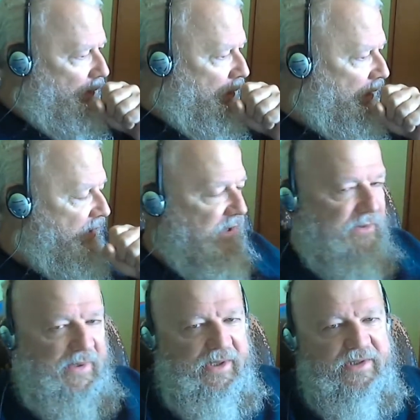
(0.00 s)

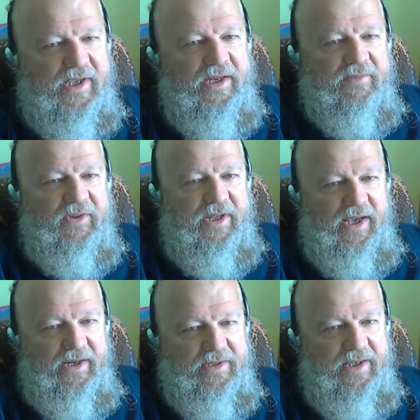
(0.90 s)
excuse me, scientific
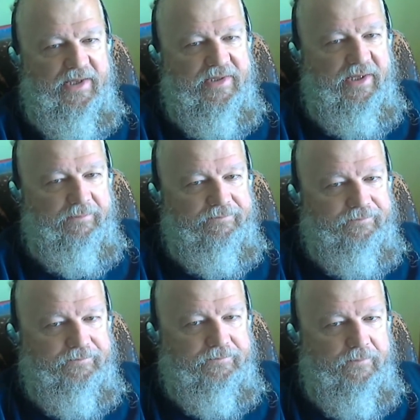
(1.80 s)
data and testing.
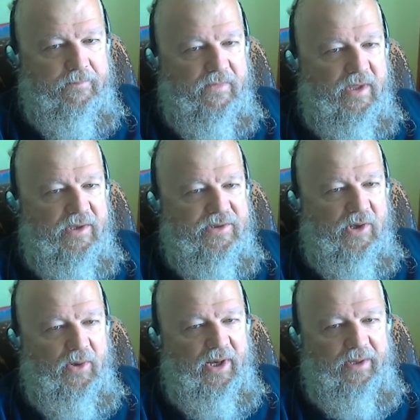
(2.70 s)

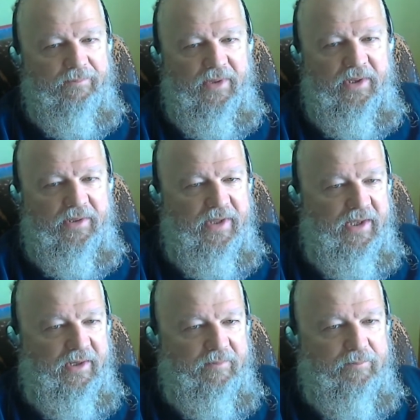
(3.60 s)
So uh, they
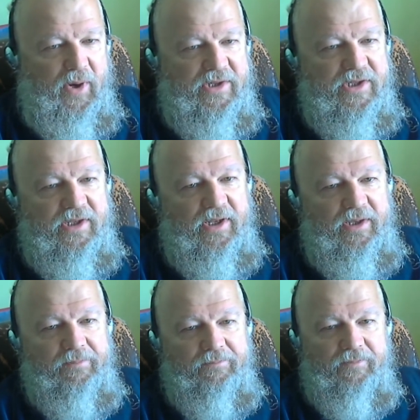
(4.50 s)
can project
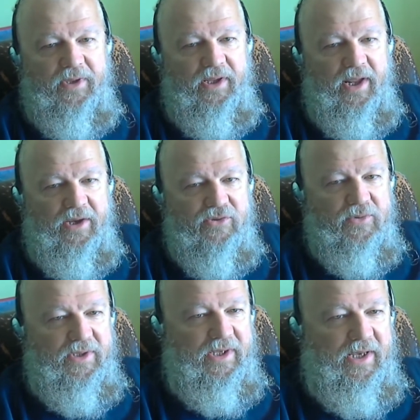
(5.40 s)
um, can
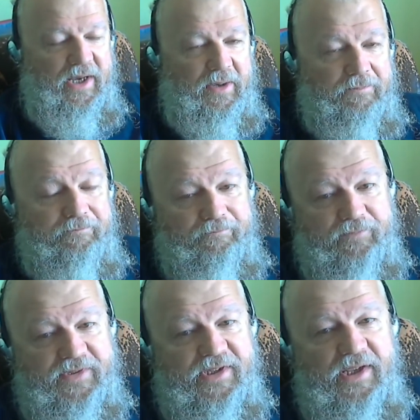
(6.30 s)
actually um,
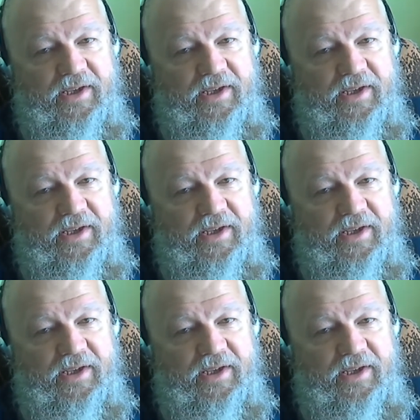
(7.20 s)
see